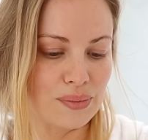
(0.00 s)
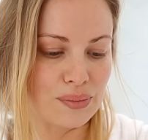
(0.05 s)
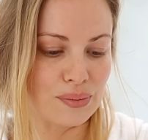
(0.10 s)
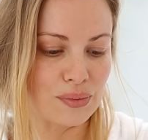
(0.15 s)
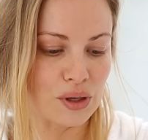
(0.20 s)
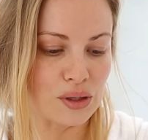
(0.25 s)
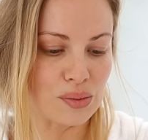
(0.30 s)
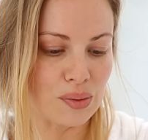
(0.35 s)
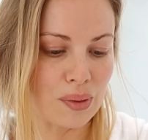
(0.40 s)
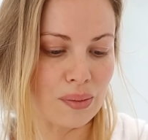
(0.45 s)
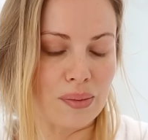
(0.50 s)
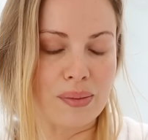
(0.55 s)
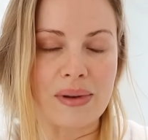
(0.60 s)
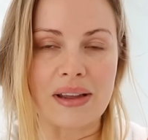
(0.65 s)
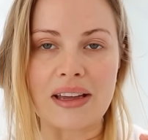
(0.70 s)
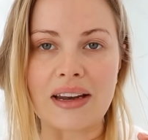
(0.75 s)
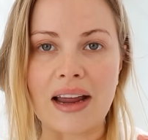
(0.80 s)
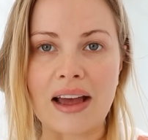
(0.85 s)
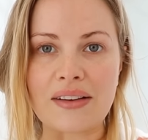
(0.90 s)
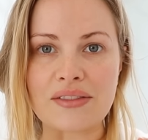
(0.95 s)
most probably
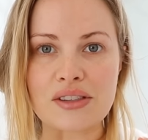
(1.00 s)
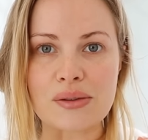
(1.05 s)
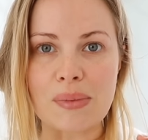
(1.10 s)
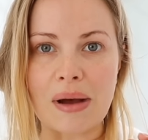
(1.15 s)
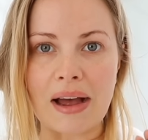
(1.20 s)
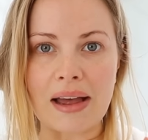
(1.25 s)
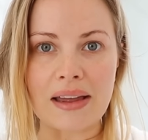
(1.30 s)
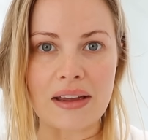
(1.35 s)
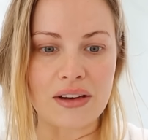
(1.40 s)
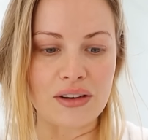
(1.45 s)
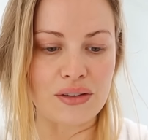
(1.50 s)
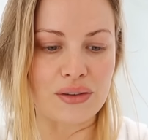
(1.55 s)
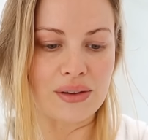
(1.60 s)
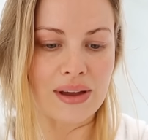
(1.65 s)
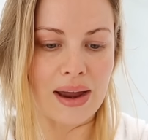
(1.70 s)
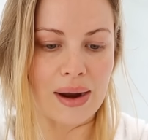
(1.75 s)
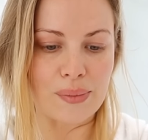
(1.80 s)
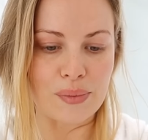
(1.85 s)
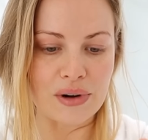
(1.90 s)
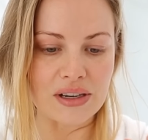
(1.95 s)
gonna have to buy a new
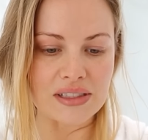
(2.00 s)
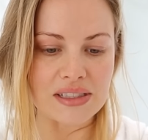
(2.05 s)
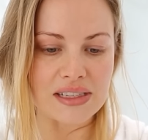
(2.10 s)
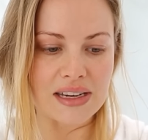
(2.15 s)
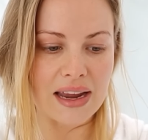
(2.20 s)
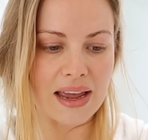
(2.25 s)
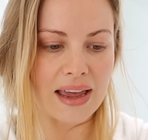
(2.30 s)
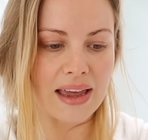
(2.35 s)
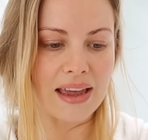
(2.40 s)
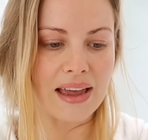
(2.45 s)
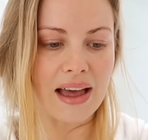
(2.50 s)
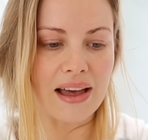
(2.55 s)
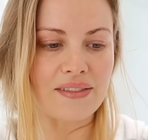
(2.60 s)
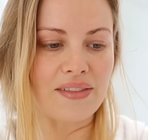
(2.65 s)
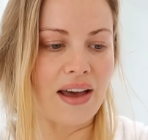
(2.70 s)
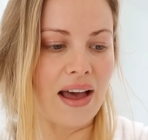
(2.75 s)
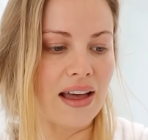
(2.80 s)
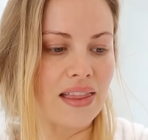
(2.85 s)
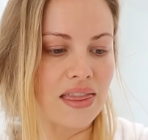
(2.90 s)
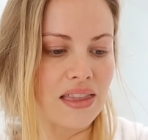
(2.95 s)
camera today. I've
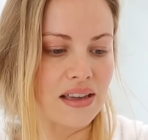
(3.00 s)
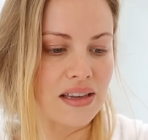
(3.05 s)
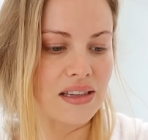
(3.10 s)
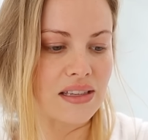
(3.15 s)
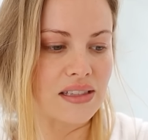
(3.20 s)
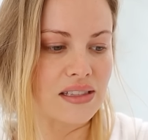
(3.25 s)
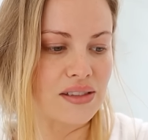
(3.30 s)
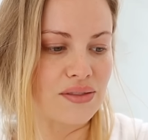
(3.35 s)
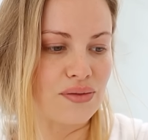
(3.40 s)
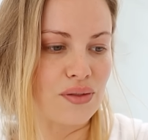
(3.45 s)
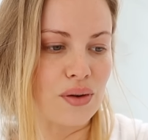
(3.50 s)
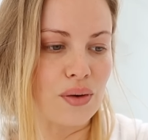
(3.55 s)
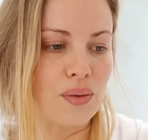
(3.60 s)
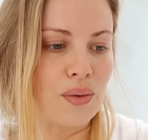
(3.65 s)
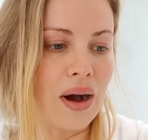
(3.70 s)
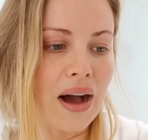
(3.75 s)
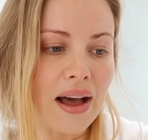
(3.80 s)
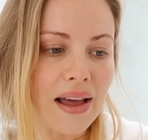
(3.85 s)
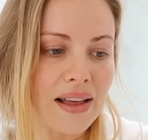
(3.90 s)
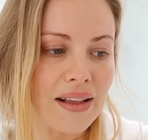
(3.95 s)
had this for a
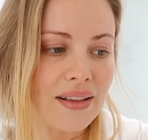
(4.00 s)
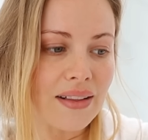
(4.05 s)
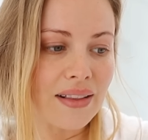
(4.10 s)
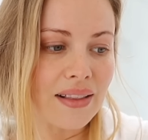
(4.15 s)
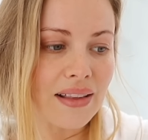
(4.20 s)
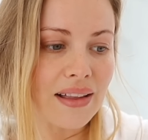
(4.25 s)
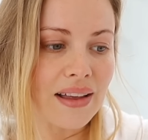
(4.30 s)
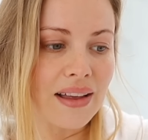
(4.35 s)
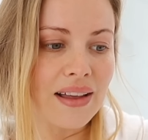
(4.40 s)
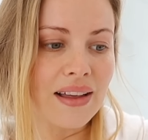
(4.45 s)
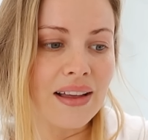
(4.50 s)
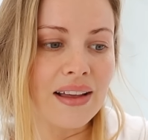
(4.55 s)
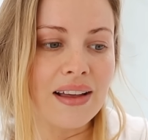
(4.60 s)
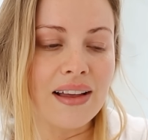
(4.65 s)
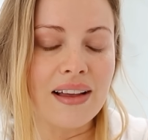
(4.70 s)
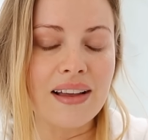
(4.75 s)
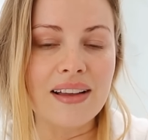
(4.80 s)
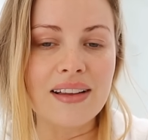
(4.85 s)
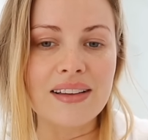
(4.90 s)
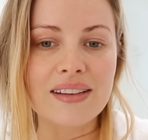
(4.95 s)
while.
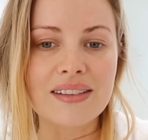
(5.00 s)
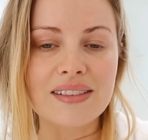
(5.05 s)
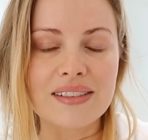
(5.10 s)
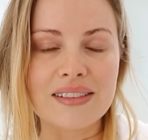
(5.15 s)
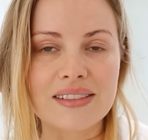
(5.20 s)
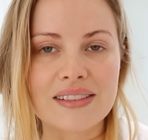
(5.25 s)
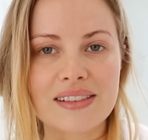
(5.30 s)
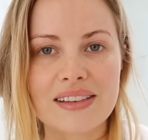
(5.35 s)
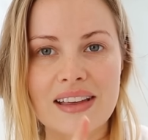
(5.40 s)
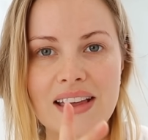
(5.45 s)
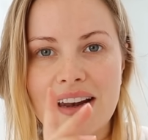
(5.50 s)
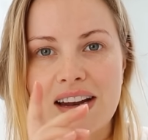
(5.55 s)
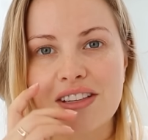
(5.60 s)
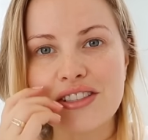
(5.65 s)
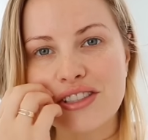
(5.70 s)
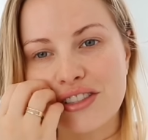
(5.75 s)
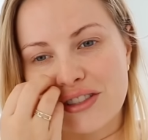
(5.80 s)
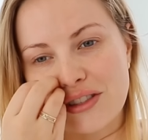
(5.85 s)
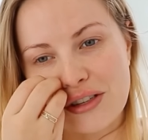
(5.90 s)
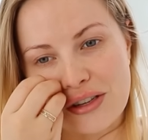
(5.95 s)
Can I
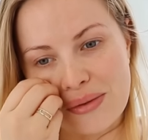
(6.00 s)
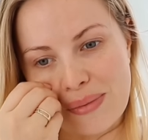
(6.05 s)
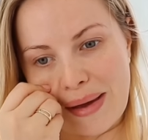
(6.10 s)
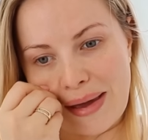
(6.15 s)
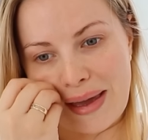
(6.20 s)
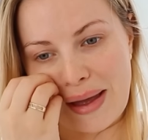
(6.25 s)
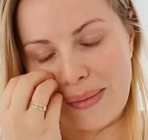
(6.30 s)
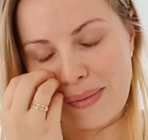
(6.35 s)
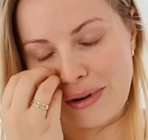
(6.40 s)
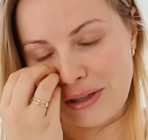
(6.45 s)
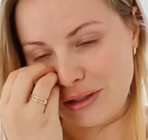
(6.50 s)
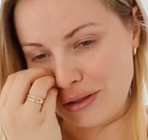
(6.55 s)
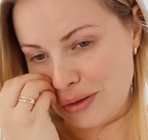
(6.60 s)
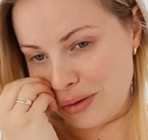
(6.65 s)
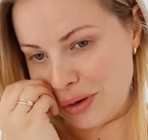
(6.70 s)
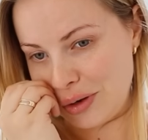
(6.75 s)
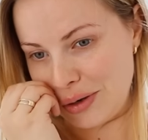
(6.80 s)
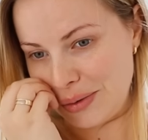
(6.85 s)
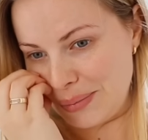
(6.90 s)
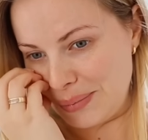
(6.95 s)
just show you my camera
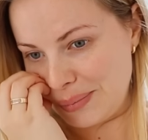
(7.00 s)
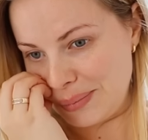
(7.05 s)
drawer?